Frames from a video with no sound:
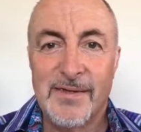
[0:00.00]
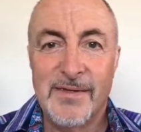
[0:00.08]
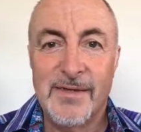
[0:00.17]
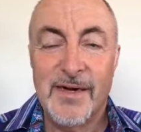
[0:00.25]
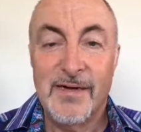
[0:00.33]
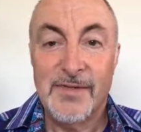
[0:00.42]

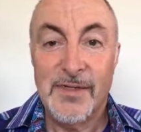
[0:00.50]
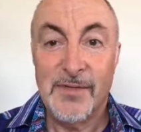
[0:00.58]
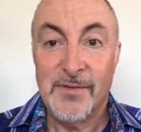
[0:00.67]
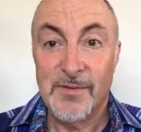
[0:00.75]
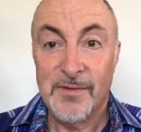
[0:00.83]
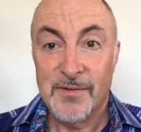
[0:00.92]
Good
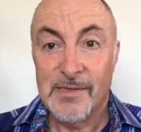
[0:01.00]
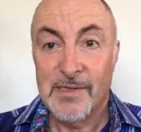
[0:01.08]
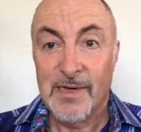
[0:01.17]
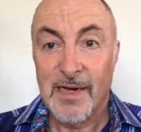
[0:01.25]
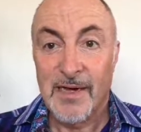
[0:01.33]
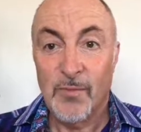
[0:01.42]
afternoon
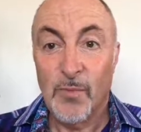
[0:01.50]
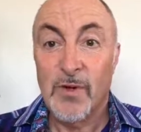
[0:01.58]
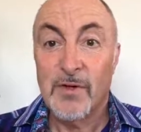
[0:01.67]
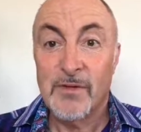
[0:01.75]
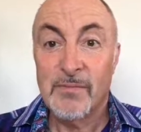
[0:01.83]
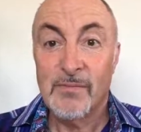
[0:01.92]
and
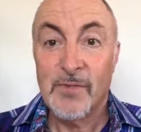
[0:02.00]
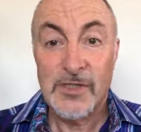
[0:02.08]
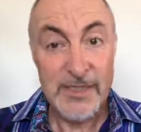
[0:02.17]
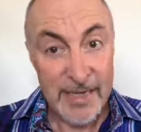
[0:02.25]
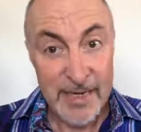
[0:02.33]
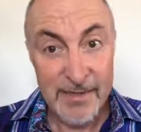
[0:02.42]
welcome
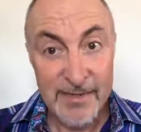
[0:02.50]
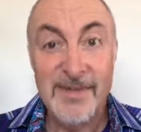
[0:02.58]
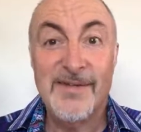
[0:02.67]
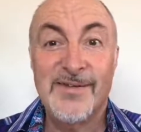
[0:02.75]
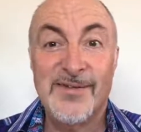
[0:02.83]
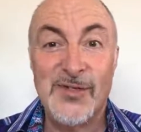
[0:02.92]
once again
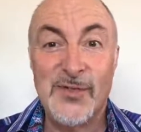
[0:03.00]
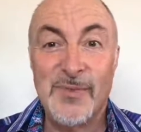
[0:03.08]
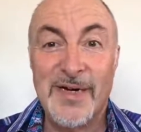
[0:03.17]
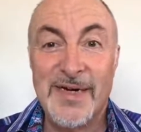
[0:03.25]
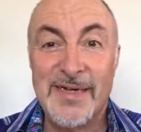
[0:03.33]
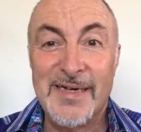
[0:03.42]
to
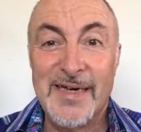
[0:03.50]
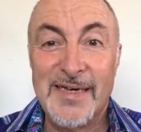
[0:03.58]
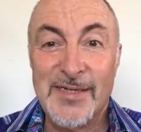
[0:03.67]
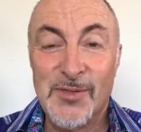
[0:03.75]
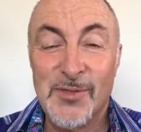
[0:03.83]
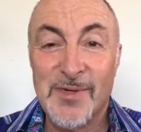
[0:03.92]
my
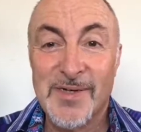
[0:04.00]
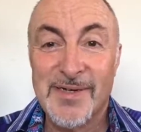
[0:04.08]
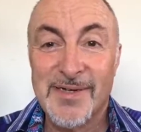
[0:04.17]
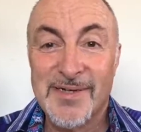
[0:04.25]
daily talk.